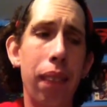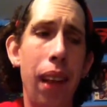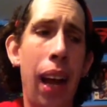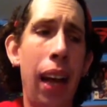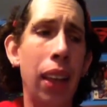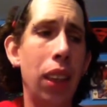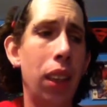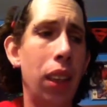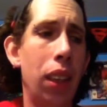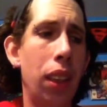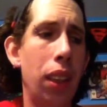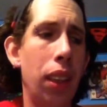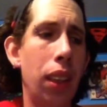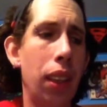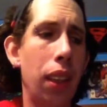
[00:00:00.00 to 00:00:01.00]
I
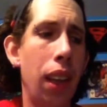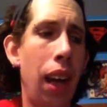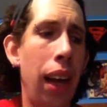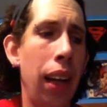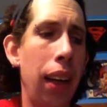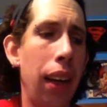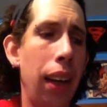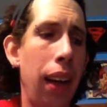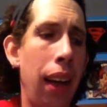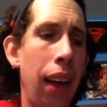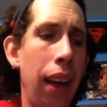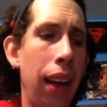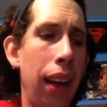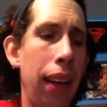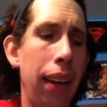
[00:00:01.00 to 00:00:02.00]
just I
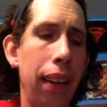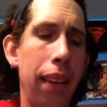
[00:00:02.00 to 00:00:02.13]
I